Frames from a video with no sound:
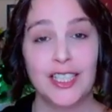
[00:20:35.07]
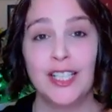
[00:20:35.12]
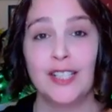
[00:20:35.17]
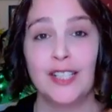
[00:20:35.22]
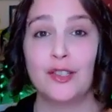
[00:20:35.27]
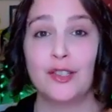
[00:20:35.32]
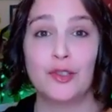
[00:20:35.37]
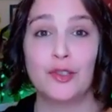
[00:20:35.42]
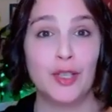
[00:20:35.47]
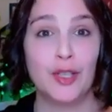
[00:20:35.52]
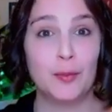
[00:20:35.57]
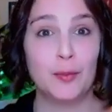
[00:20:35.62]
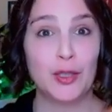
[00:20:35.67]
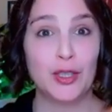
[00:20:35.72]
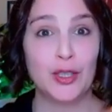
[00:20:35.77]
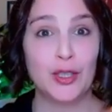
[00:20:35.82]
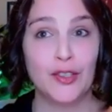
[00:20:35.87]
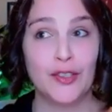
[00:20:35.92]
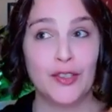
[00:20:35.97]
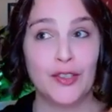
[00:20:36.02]

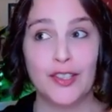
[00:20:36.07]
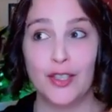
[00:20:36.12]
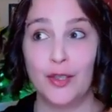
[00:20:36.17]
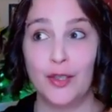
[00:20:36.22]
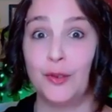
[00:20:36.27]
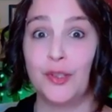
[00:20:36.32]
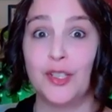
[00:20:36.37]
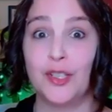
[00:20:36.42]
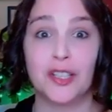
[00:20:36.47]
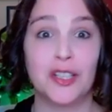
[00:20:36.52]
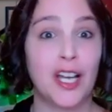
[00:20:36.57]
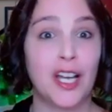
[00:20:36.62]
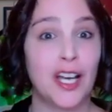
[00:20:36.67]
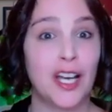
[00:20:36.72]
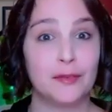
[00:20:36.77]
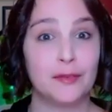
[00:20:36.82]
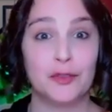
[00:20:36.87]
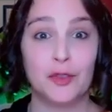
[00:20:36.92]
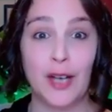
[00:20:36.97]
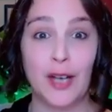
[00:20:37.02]
Streamers use a lot
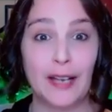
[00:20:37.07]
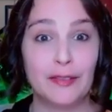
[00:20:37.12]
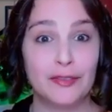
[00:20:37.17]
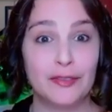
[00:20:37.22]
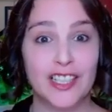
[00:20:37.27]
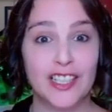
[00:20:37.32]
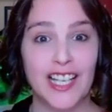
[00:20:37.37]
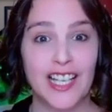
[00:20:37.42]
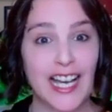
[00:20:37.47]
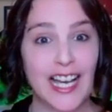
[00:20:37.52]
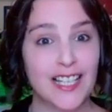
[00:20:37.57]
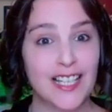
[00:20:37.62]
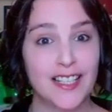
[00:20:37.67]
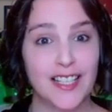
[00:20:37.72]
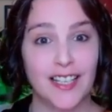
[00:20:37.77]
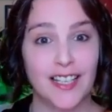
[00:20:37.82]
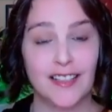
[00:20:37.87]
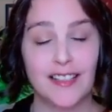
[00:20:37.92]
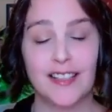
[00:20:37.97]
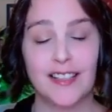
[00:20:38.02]
of graphic
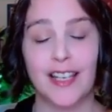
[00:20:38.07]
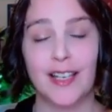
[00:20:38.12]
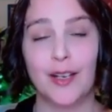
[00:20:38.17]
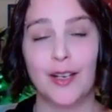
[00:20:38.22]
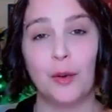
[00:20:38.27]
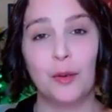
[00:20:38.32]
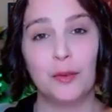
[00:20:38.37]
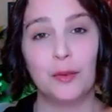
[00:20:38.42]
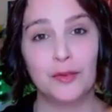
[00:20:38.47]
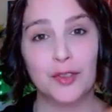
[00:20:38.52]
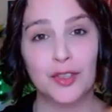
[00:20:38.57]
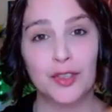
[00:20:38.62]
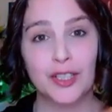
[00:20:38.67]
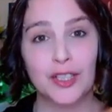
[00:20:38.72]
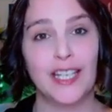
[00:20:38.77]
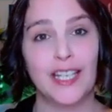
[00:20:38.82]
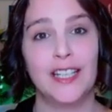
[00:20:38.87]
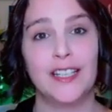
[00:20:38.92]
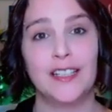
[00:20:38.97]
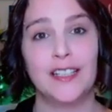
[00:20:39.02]
assets like
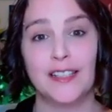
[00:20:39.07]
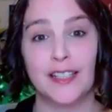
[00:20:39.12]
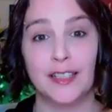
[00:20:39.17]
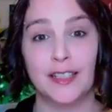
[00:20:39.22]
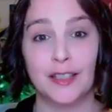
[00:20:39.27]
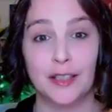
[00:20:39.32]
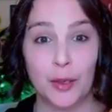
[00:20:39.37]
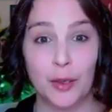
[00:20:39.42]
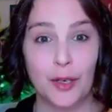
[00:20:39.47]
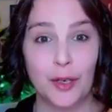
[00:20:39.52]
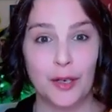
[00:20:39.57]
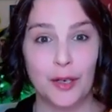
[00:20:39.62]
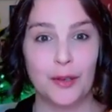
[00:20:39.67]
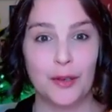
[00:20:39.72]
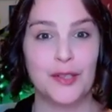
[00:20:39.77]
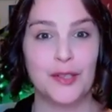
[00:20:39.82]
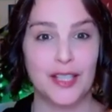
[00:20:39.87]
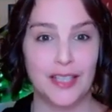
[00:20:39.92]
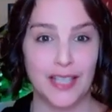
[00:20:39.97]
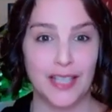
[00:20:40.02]
overlays and
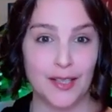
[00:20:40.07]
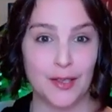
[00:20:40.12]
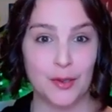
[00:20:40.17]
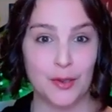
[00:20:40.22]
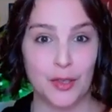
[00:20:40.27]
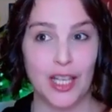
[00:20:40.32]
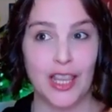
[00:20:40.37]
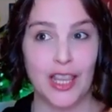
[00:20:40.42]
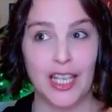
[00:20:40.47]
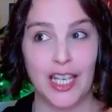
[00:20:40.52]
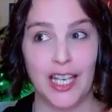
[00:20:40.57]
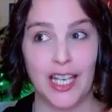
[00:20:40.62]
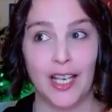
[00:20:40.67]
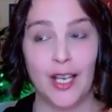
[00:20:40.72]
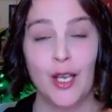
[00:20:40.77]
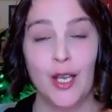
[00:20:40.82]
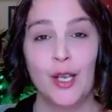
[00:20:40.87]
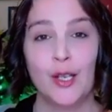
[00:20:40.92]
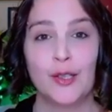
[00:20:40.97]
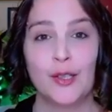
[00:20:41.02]
logos and that sort of thing.
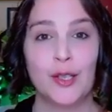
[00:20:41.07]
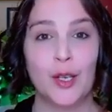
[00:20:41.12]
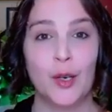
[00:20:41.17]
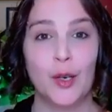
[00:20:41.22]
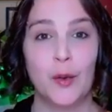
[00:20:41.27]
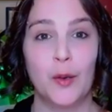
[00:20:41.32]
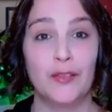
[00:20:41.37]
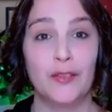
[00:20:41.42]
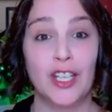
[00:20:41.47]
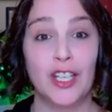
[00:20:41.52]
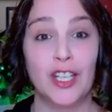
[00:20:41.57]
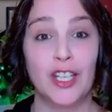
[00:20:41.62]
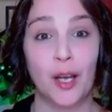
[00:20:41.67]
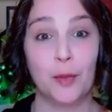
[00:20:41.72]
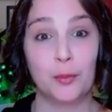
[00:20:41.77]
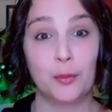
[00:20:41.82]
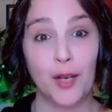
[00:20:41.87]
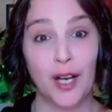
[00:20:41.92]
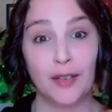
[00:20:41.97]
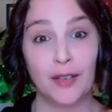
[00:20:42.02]
So if the
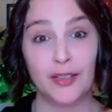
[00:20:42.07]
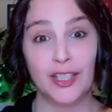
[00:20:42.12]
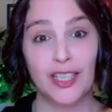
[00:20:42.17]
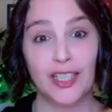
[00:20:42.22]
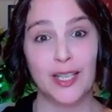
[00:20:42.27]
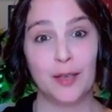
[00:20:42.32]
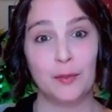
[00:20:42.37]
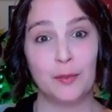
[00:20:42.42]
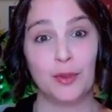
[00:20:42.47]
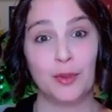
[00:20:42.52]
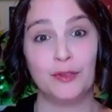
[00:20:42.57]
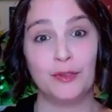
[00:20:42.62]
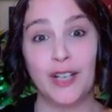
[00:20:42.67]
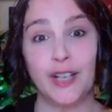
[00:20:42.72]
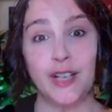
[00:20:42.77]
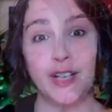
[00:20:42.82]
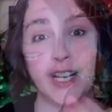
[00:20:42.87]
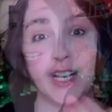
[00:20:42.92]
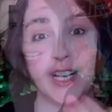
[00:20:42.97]
nonprofit can provide